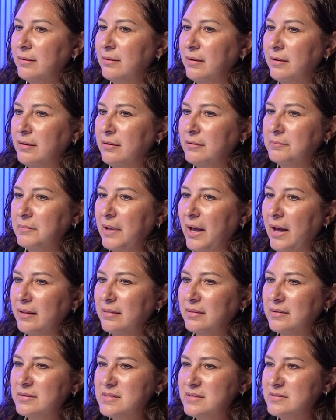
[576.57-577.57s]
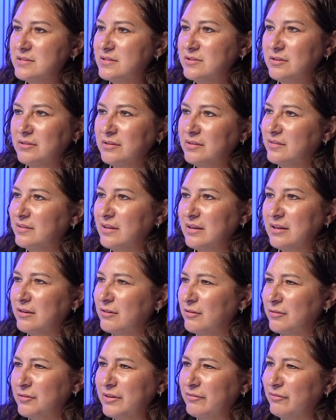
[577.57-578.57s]
athletes and students, that you
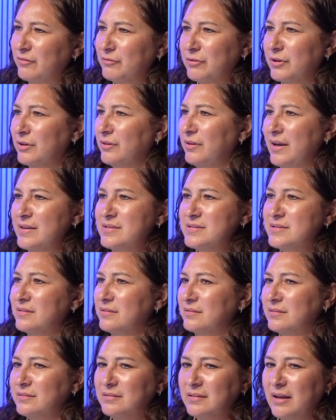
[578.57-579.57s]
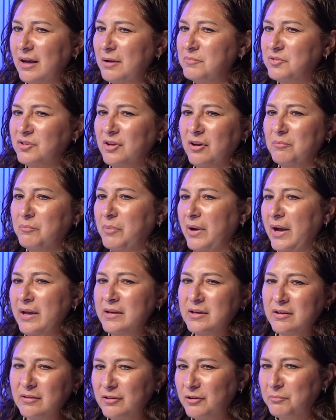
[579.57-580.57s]
don't even realize till time's gone by
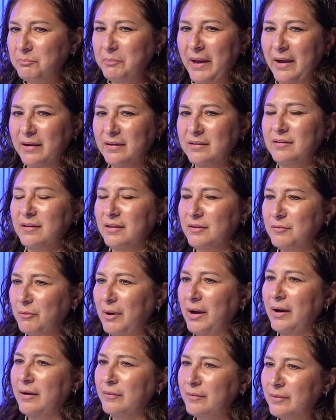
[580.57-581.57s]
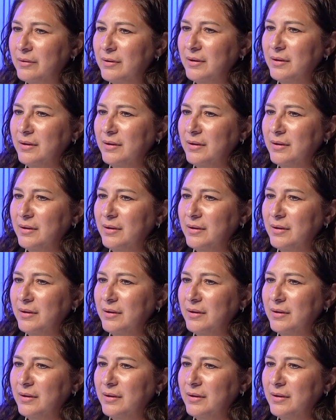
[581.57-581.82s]
and you look back and you're like, wow.